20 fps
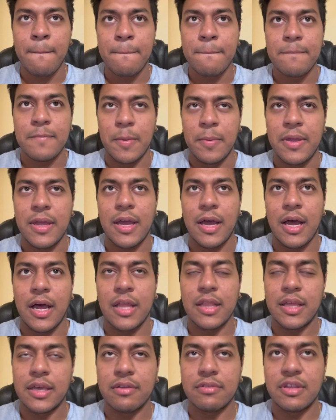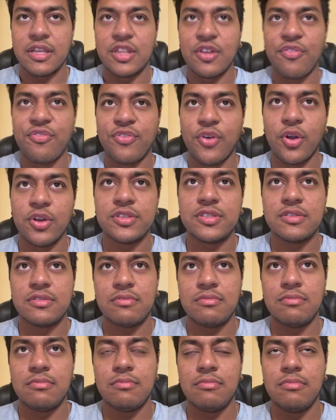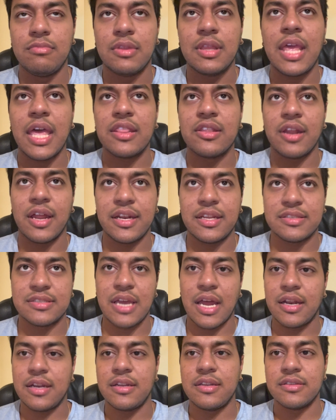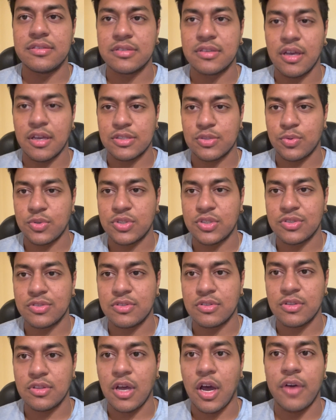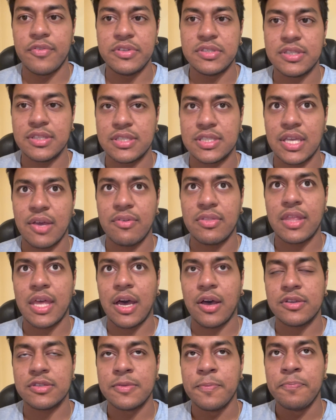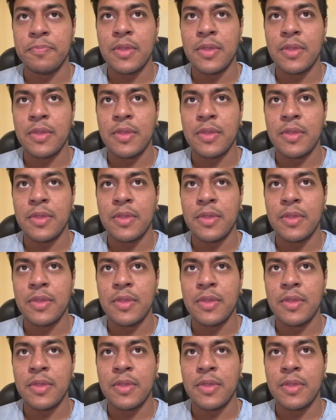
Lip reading: Let me like the first kendra I decided to discuss, which is obviously the seventh house.